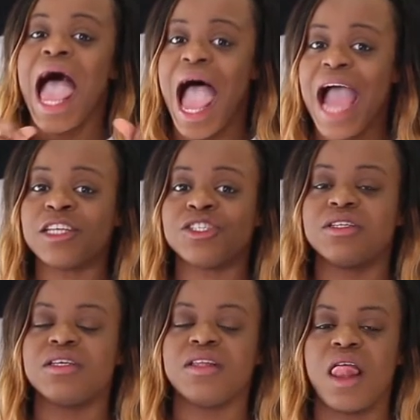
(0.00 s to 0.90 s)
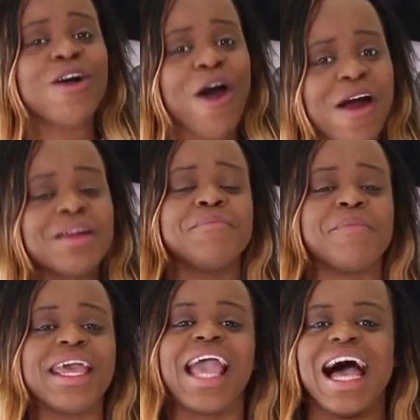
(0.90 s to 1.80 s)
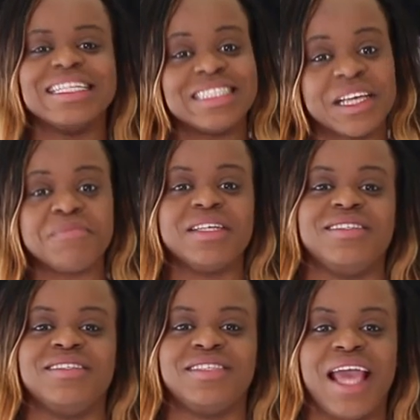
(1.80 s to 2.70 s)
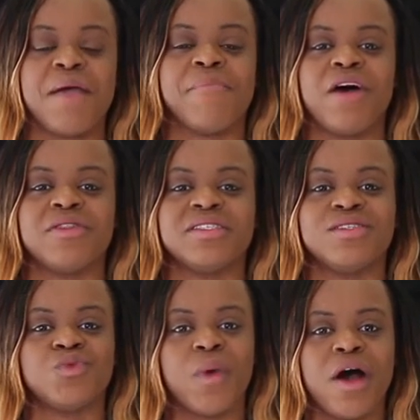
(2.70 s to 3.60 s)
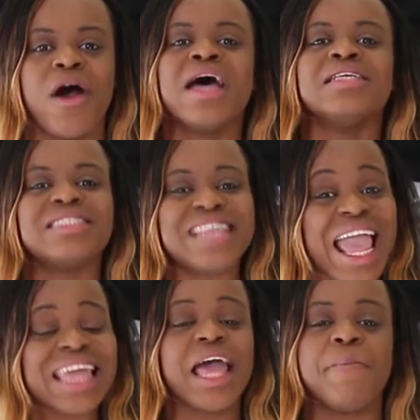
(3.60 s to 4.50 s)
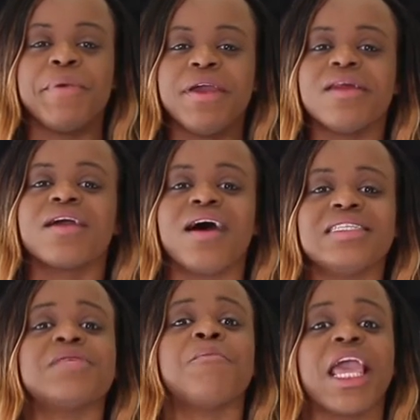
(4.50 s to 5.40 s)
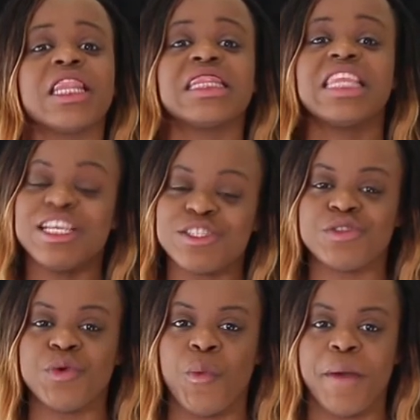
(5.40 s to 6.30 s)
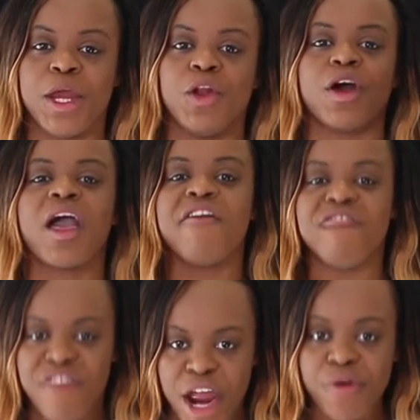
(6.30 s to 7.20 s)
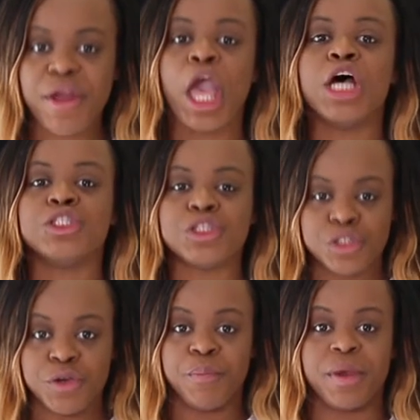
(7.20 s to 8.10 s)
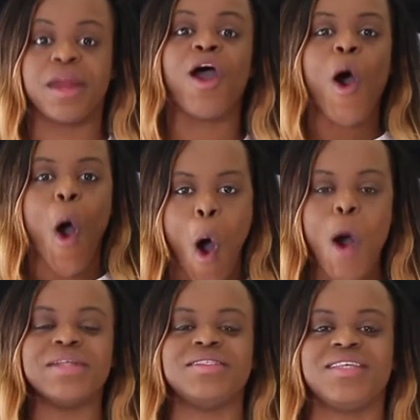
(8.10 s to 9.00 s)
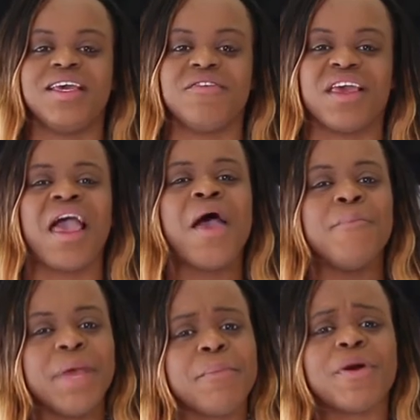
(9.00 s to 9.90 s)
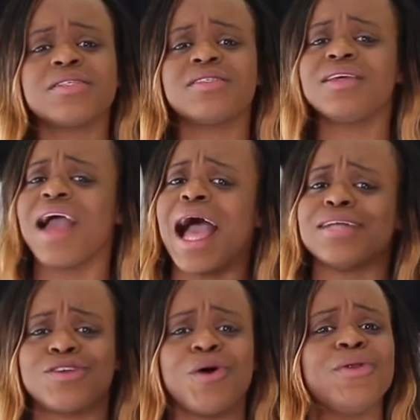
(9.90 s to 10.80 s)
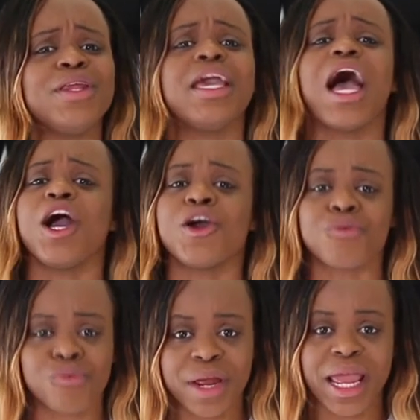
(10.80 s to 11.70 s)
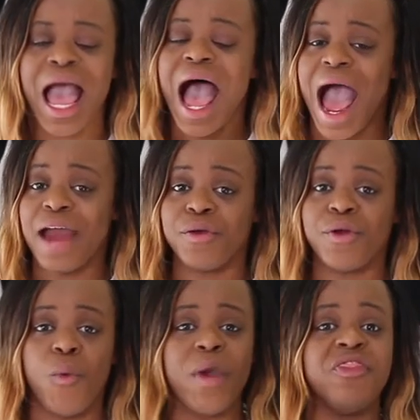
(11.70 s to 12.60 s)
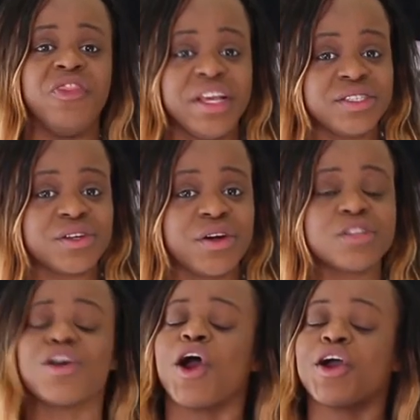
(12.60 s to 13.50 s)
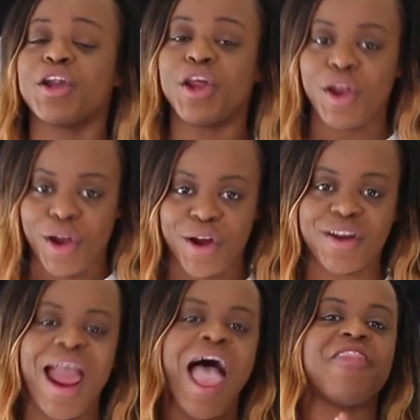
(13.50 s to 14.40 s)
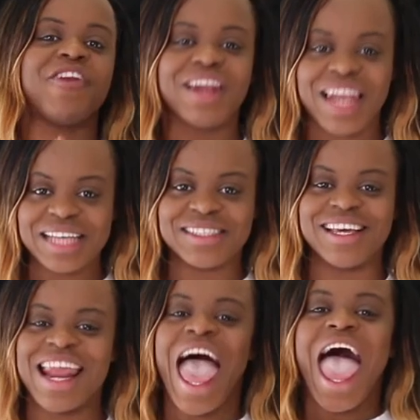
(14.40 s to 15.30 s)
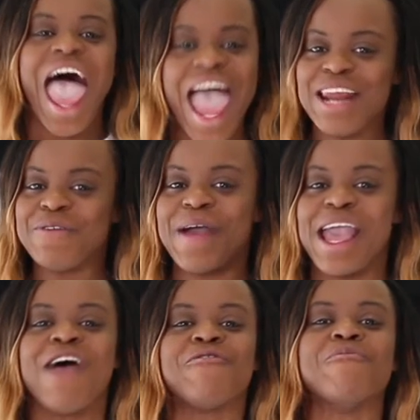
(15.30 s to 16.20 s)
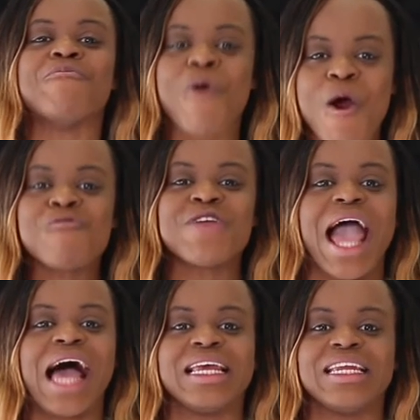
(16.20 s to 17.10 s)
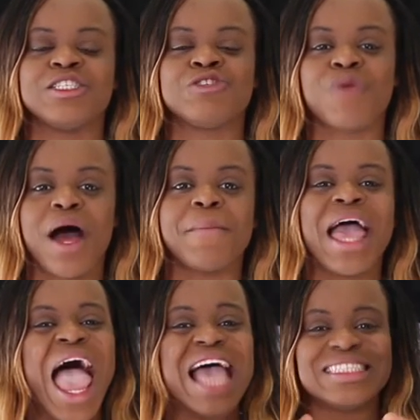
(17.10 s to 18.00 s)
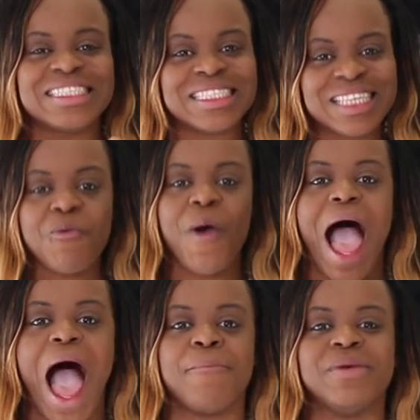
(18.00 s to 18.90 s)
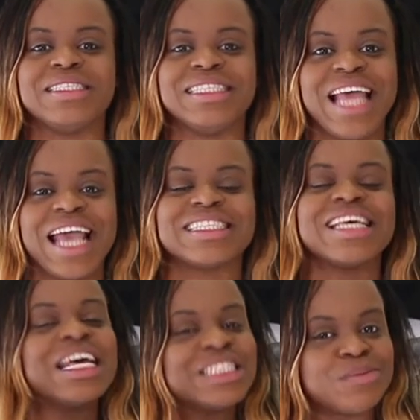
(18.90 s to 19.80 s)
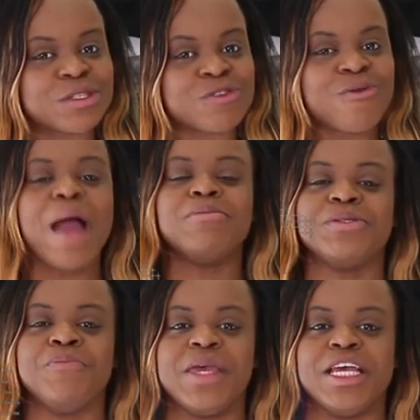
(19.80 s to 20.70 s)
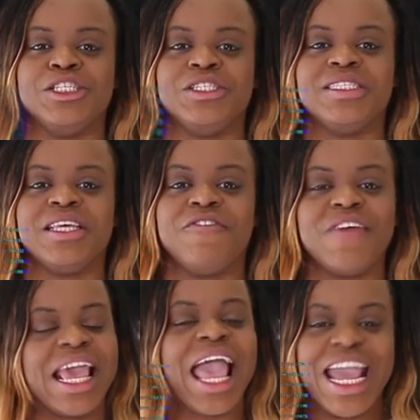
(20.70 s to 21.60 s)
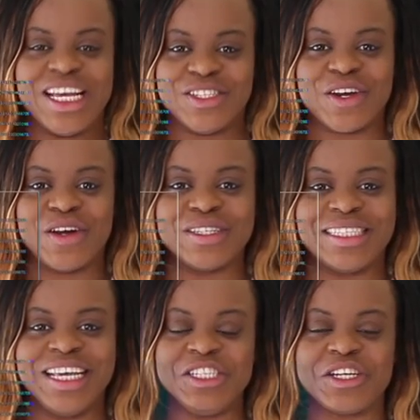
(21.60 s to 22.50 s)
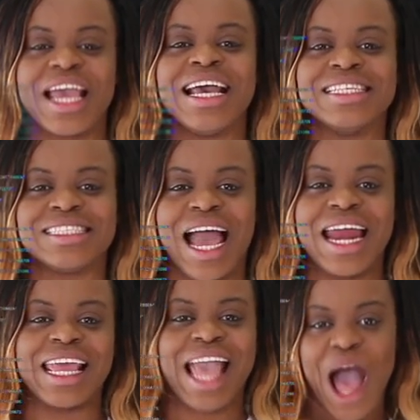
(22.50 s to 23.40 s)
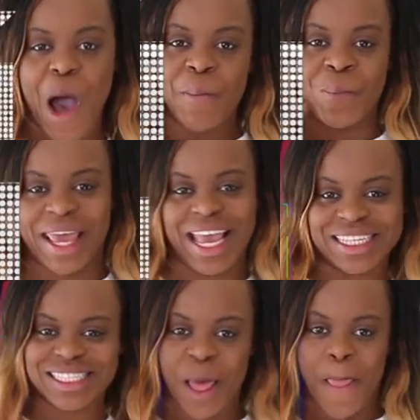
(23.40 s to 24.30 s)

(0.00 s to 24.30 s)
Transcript: Actually, Cardi B had something to say about this as well, saying that Peter Guns make these two women look very stupid on TV. Me personally, I totally agree. I don't know when these girls are gonna learn their lesson. Anyway, for more reality drama and to see what happens next, subscribe to BnGTV. It's your girl TJ signing out. Peace.